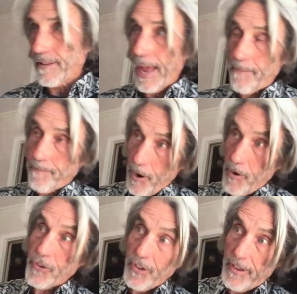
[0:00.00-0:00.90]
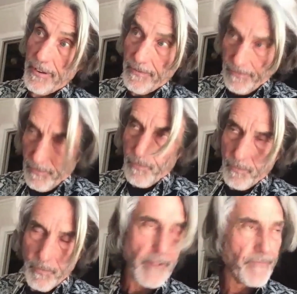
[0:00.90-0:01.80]
that person,
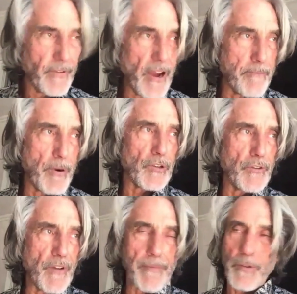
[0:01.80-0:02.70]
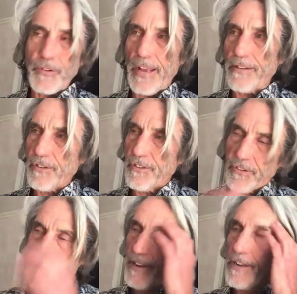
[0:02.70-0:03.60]
what a person represents,
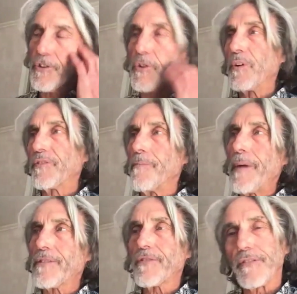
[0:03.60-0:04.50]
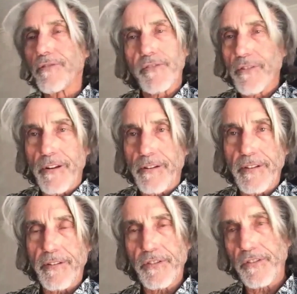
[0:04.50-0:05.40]
is going to do with the message.
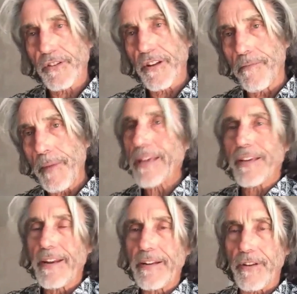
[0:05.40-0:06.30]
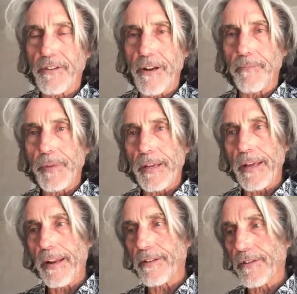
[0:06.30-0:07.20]
It's just going to make it into
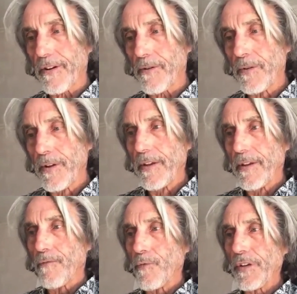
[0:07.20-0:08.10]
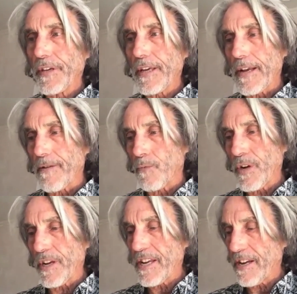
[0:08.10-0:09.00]
something. And it's so really,
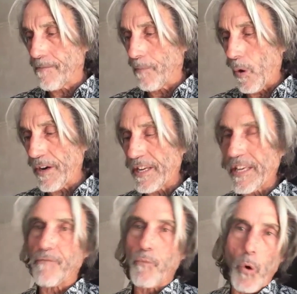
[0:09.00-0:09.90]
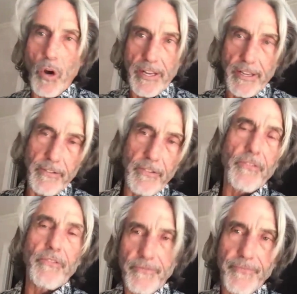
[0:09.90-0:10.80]
we're here more to give
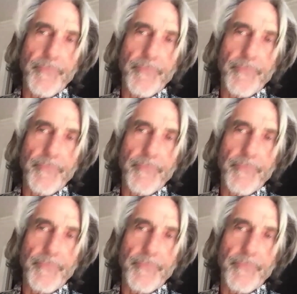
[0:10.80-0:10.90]
warnings